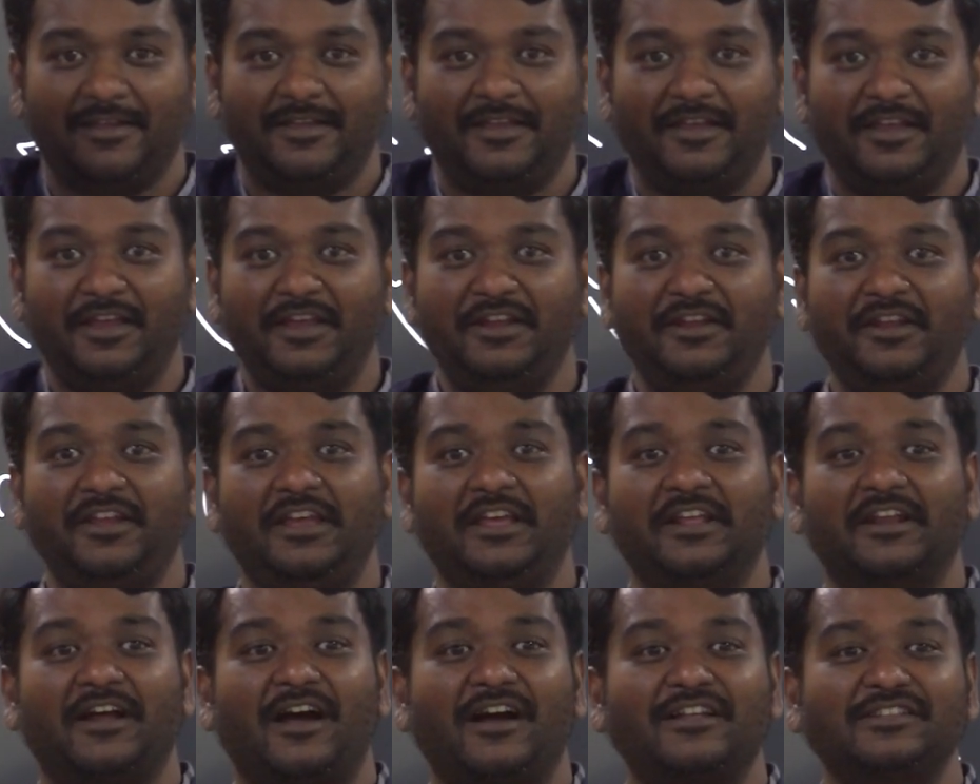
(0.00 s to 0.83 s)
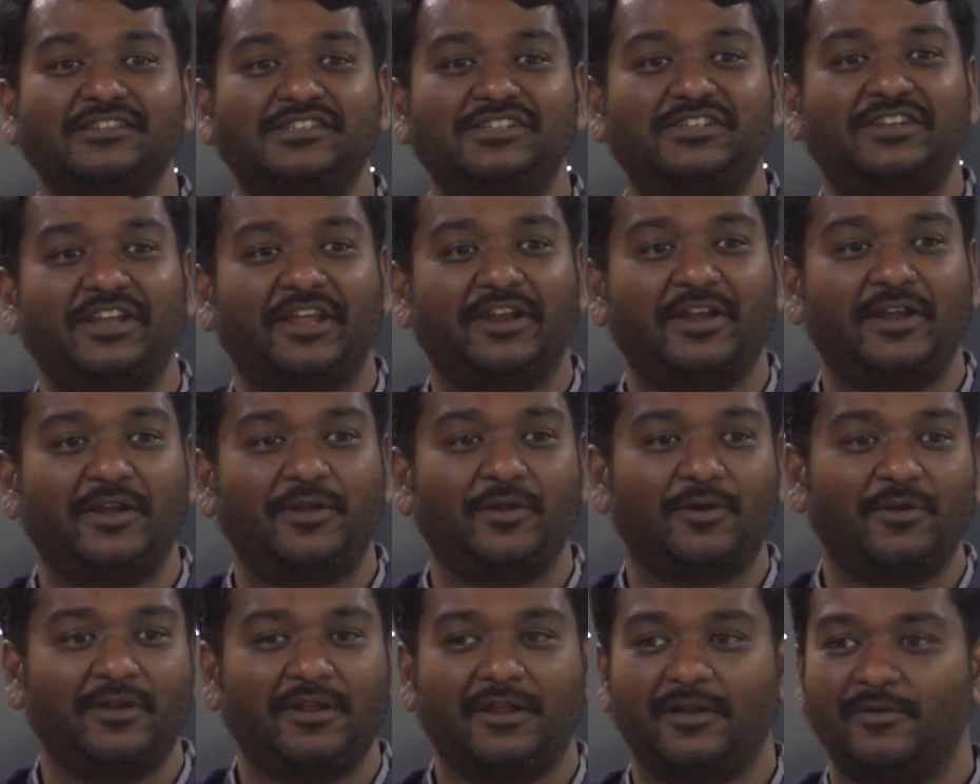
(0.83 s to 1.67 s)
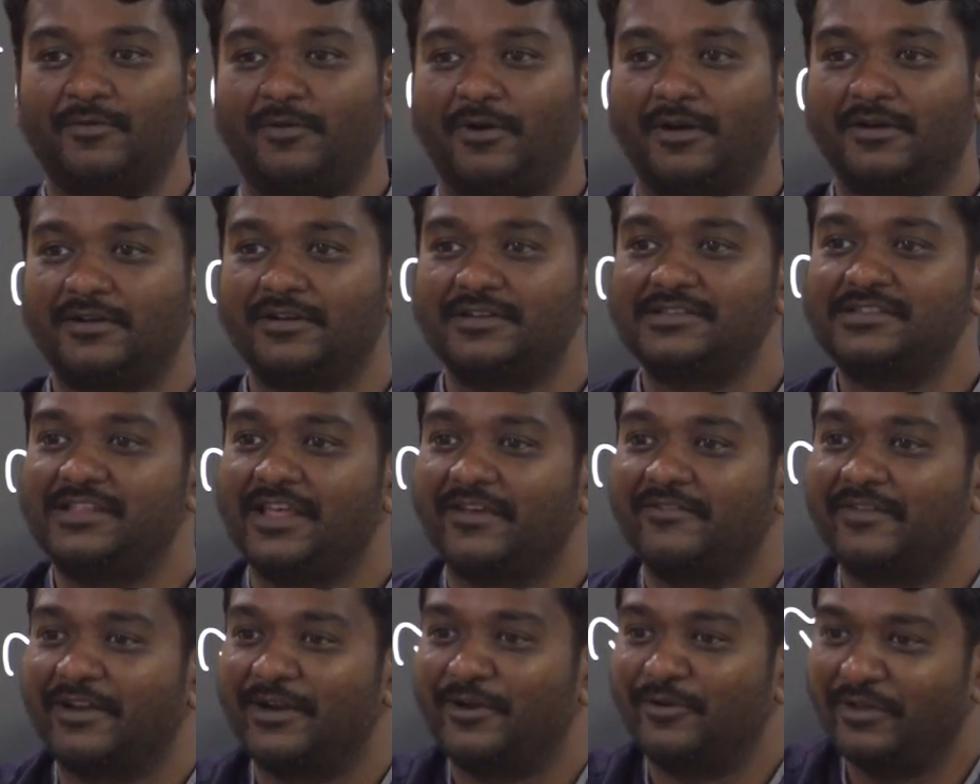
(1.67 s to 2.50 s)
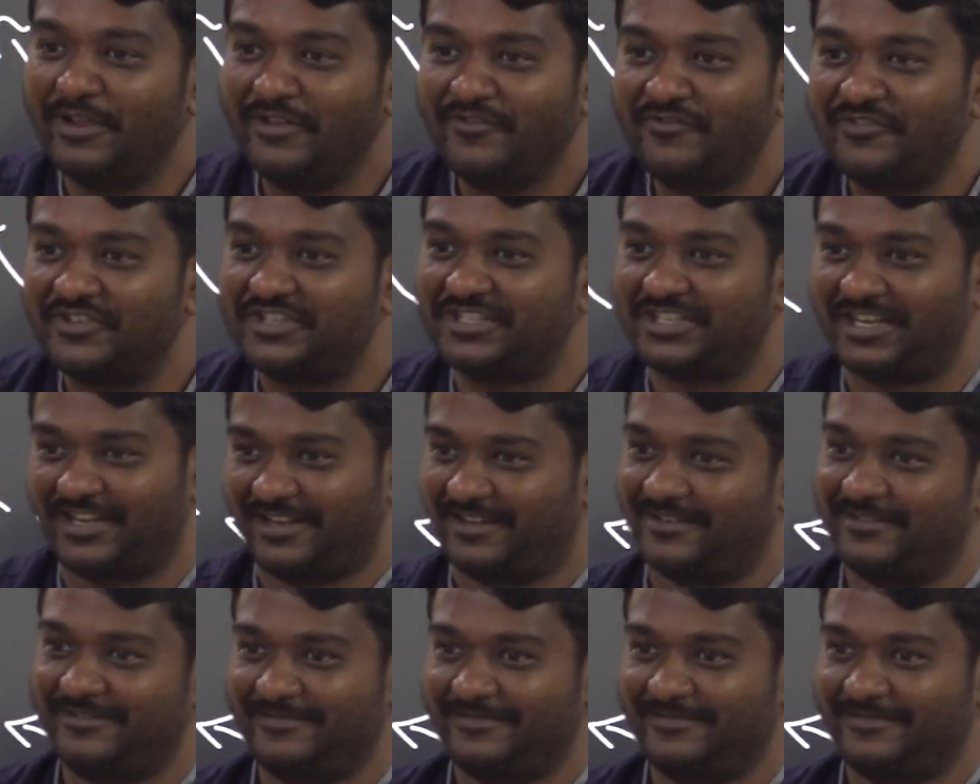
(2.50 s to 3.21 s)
In Iran's territorial waters, they were doing fishing.